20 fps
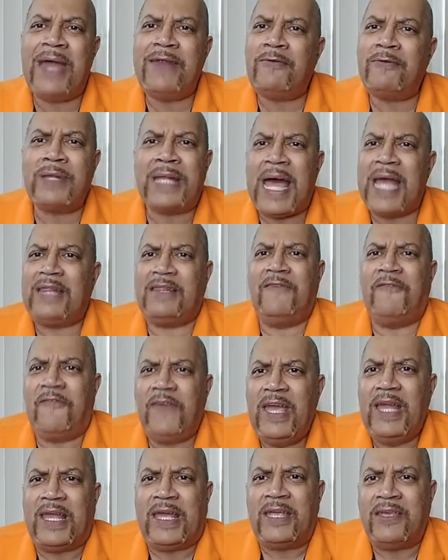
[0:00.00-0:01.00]
don't like the
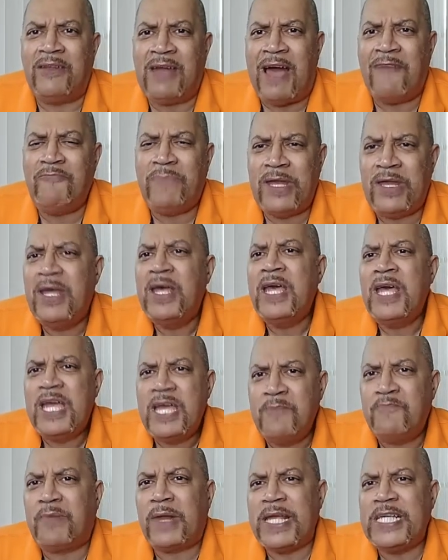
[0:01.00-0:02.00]
feeling. You know, I've been
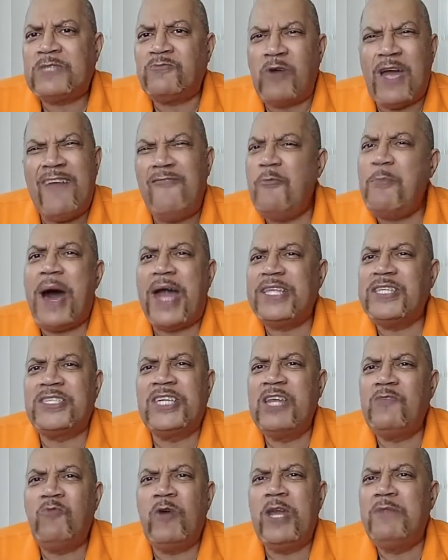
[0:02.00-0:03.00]
in places where everybody's
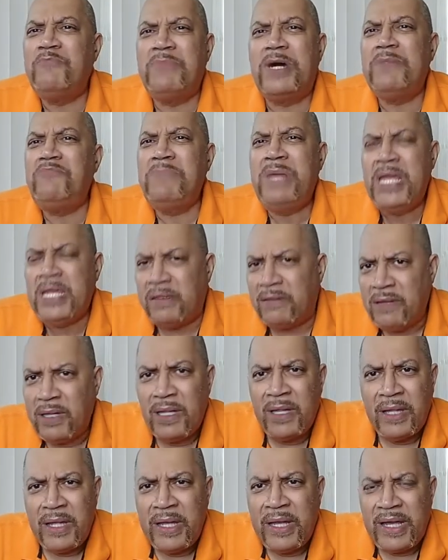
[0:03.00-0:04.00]
getting with it but me.
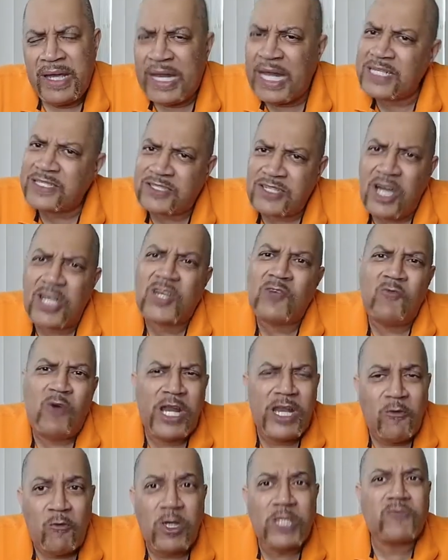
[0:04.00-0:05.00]
And I start to
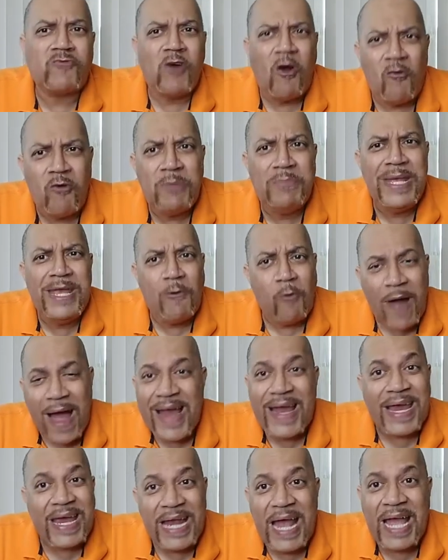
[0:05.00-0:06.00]
wonder, what's wrong with me? Why
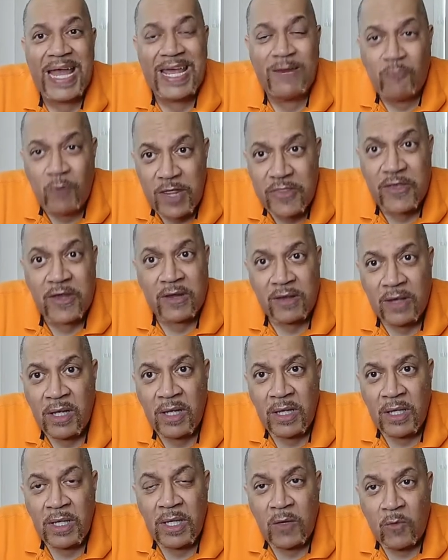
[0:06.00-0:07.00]
can't I get with it?
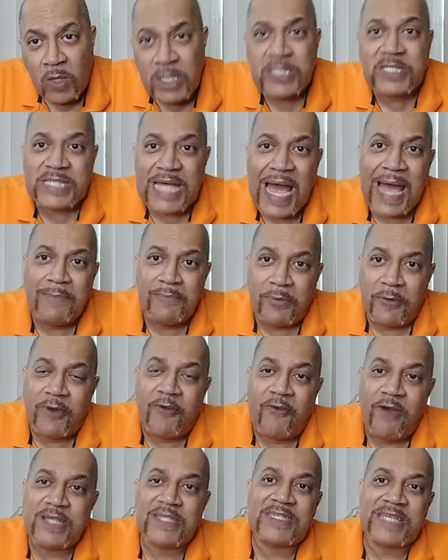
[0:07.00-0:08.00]
Well, as time
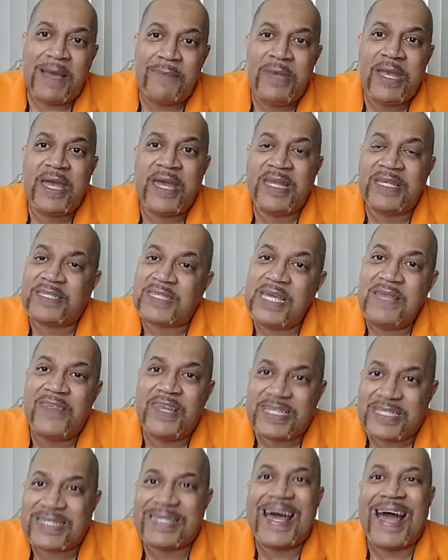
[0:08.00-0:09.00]
progresses, I begin to see that
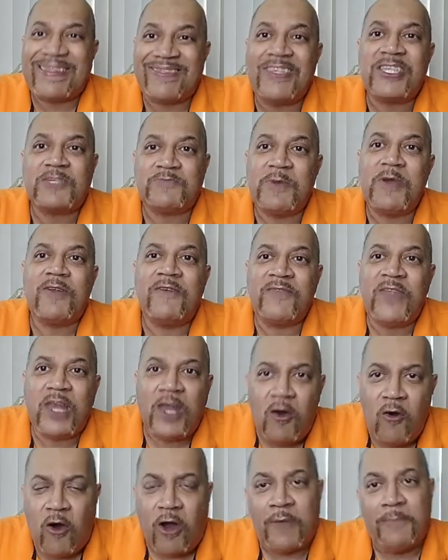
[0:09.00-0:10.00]
it's not the spirit of the
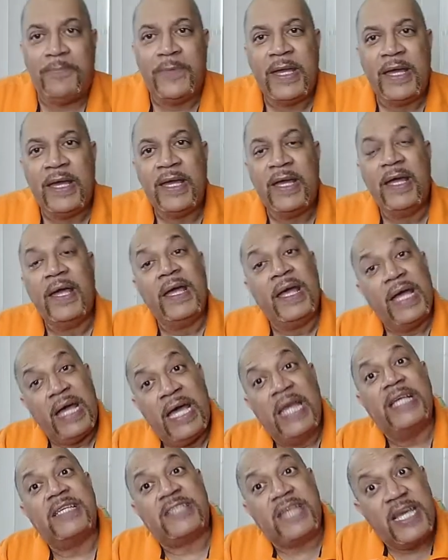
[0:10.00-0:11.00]
Lord.
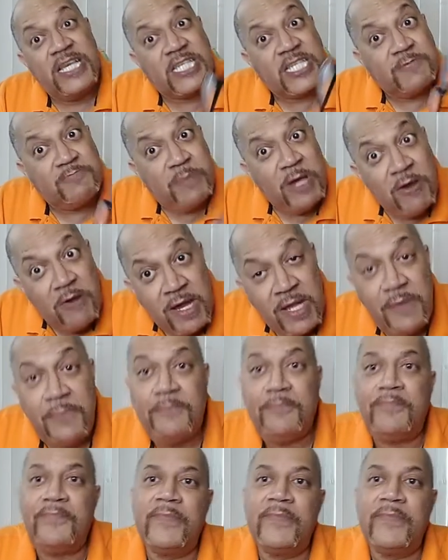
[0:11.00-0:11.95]
It is a spirit